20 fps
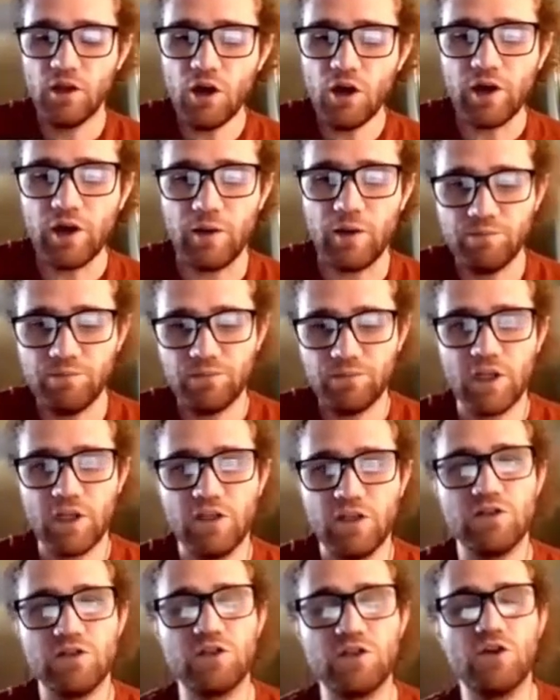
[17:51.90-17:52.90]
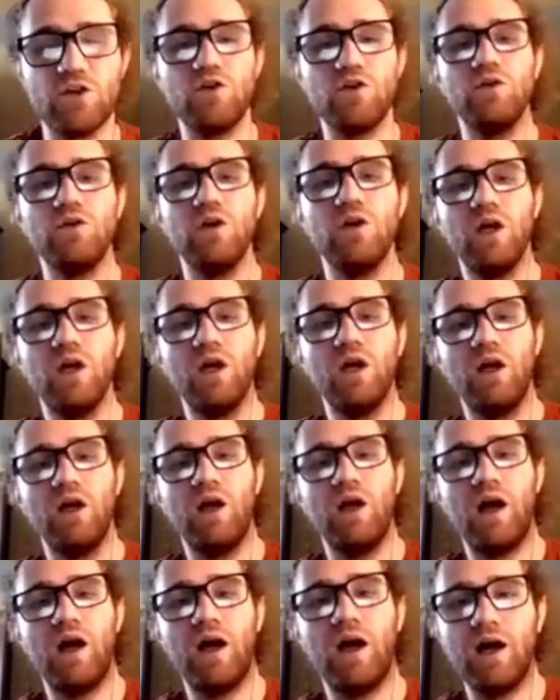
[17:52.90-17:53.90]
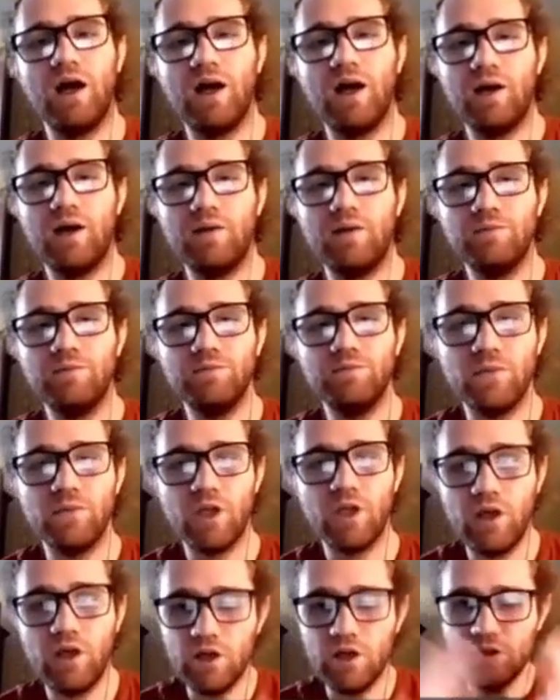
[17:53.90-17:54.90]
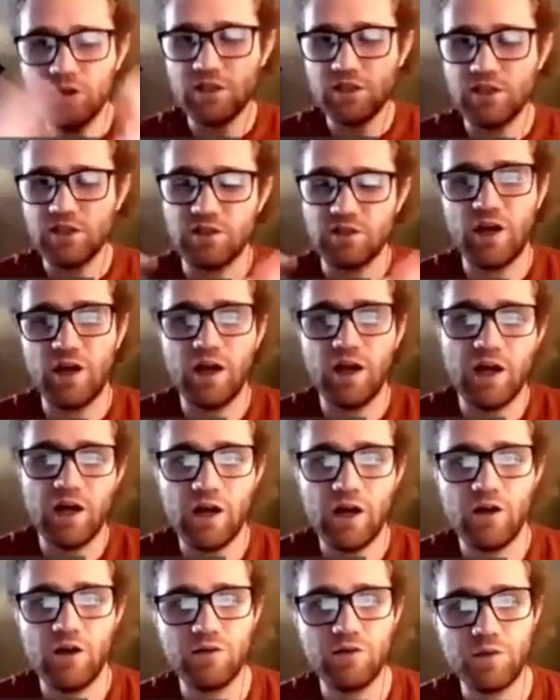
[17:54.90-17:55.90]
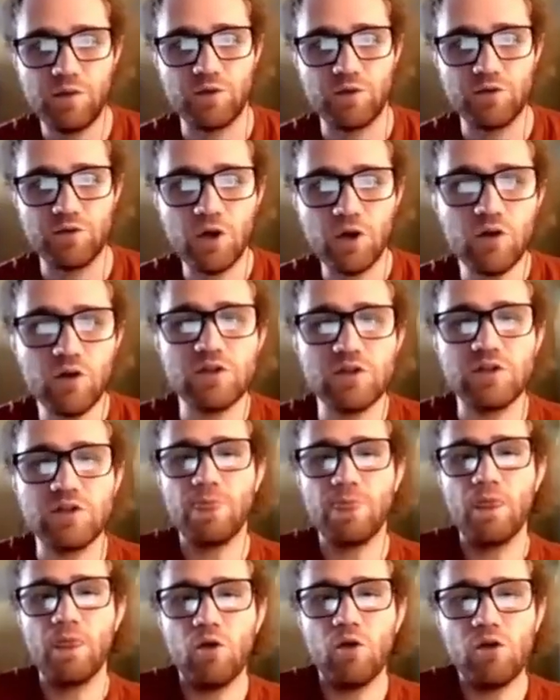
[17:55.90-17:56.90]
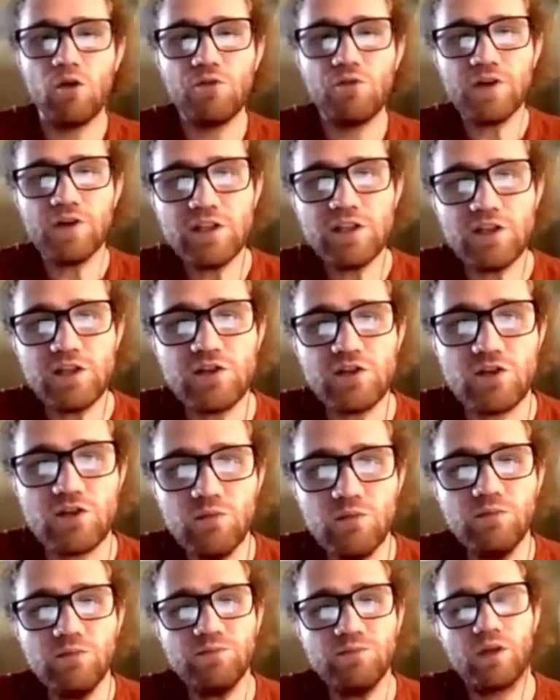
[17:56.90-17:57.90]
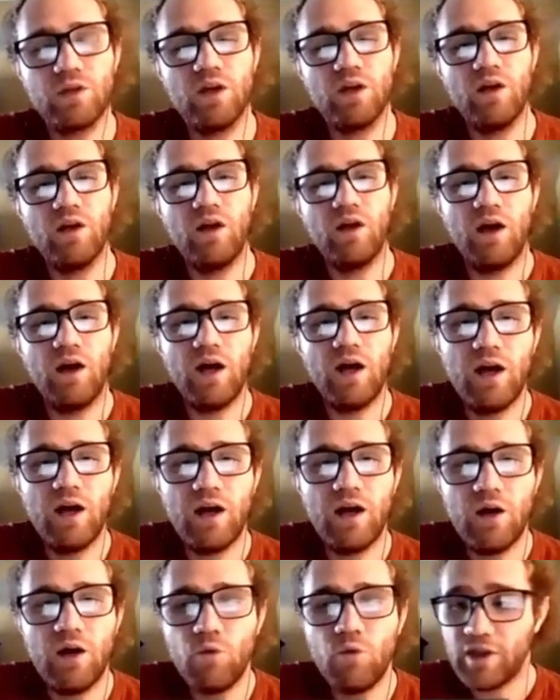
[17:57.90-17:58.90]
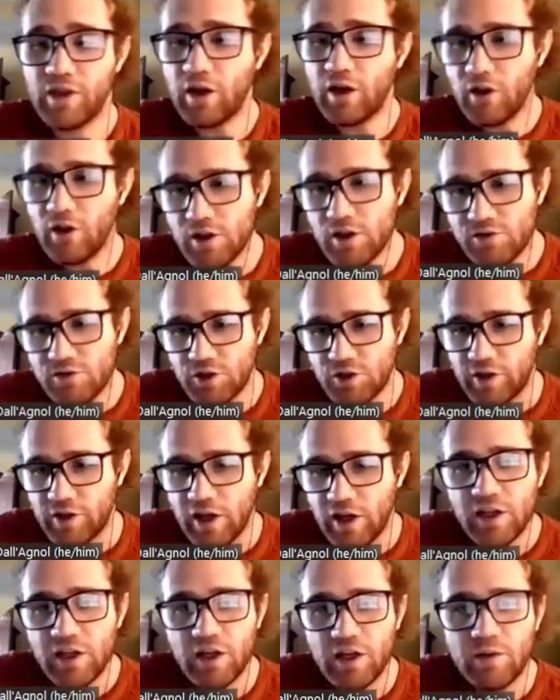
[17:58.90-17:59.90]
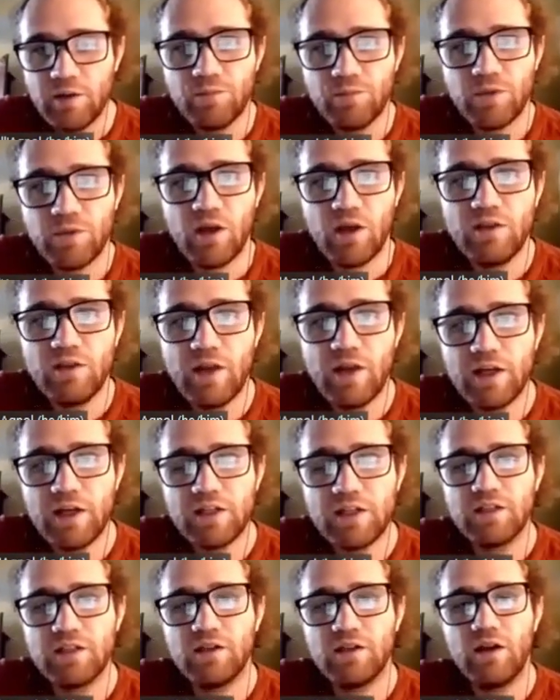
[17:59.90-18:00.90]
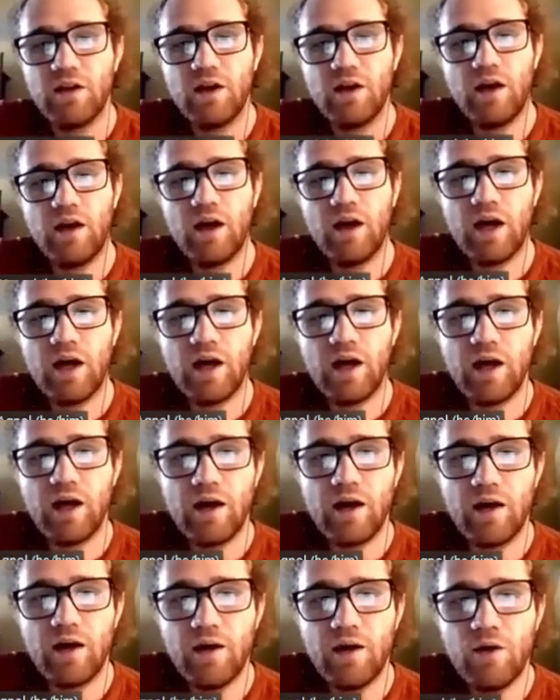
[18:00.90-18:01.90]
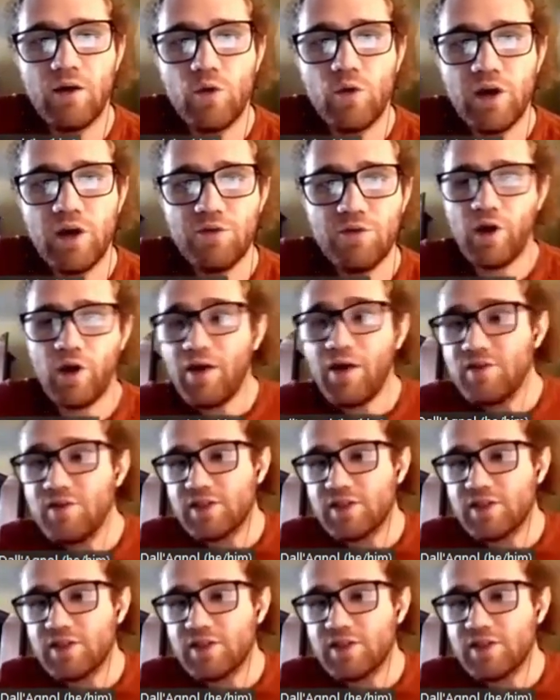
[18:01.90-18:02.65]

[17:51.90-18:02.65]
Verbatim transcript: Okay, so um, here's uh, how the proof goes. We'll first assume, uh, without loss of generality, that uh, if we have a